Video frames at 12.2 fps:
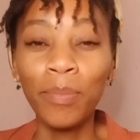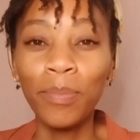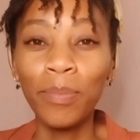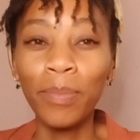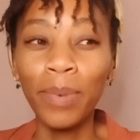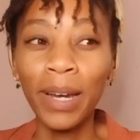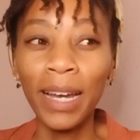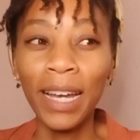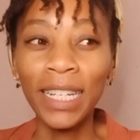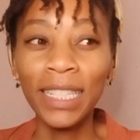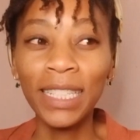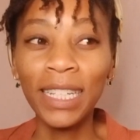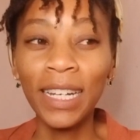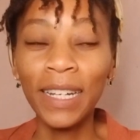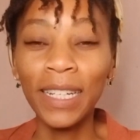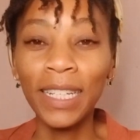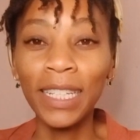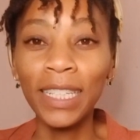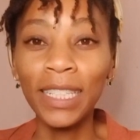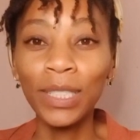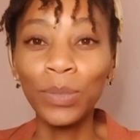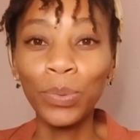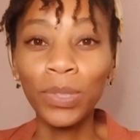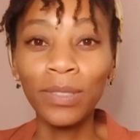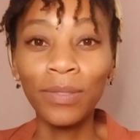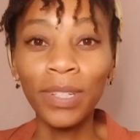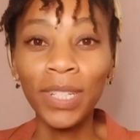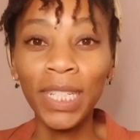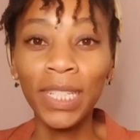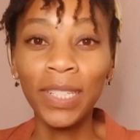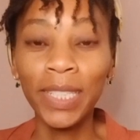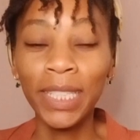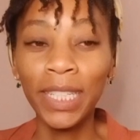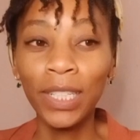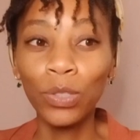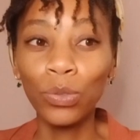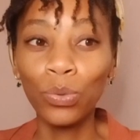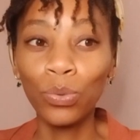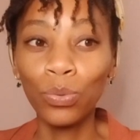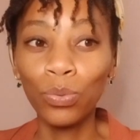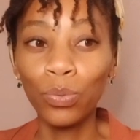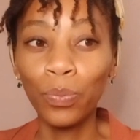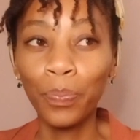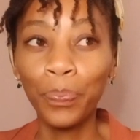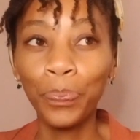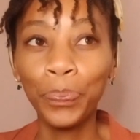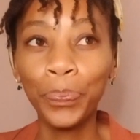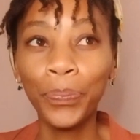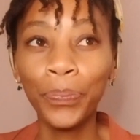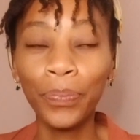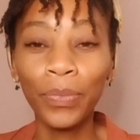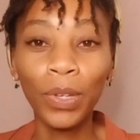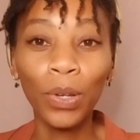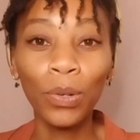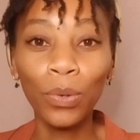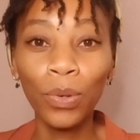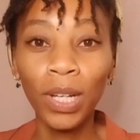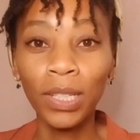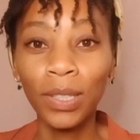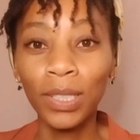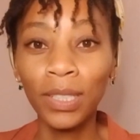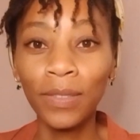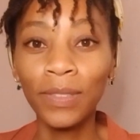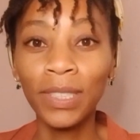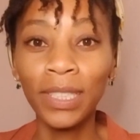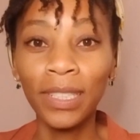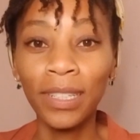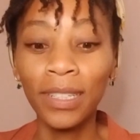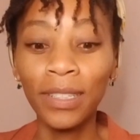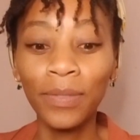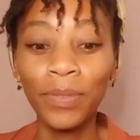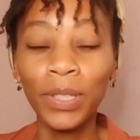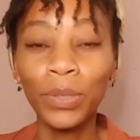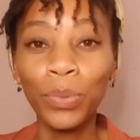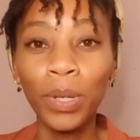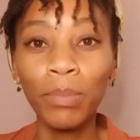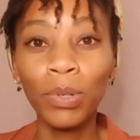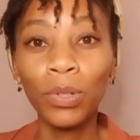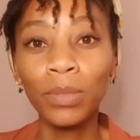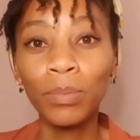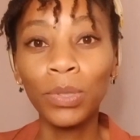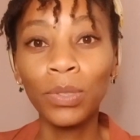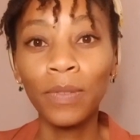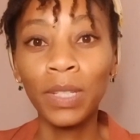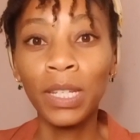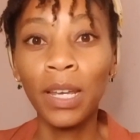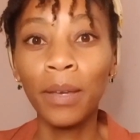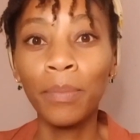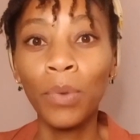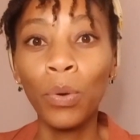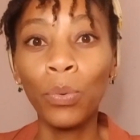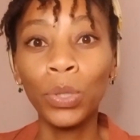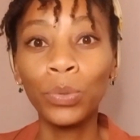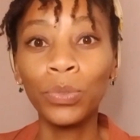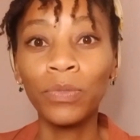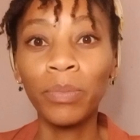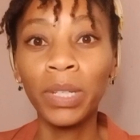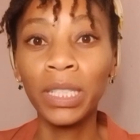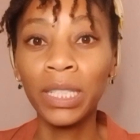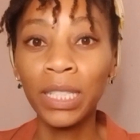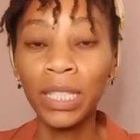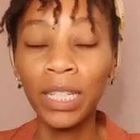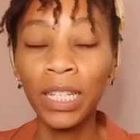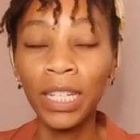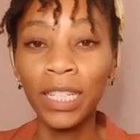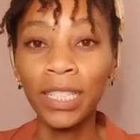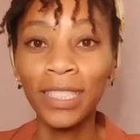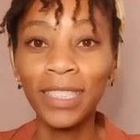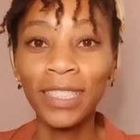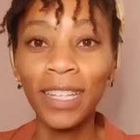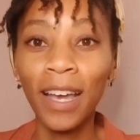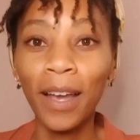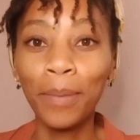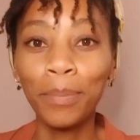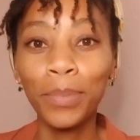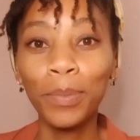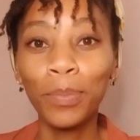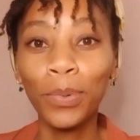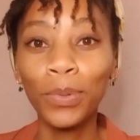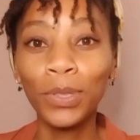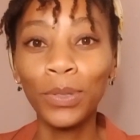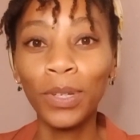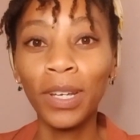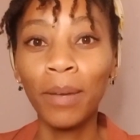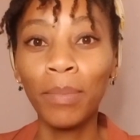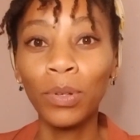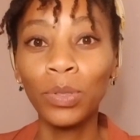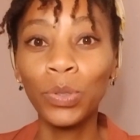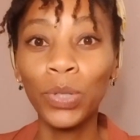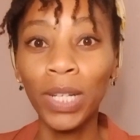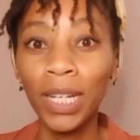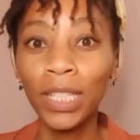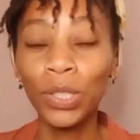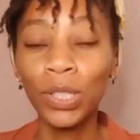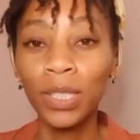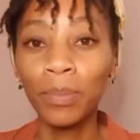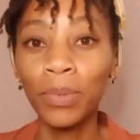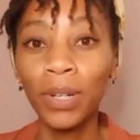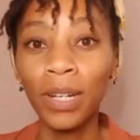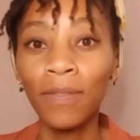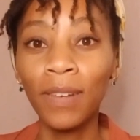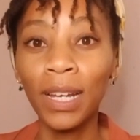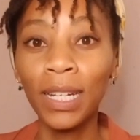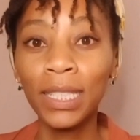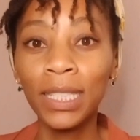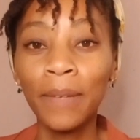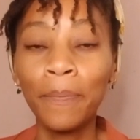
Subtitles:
But it was very interesting to look at ourselves in a different way, because most of the time what we've been seeing is people talking about relationship red flags,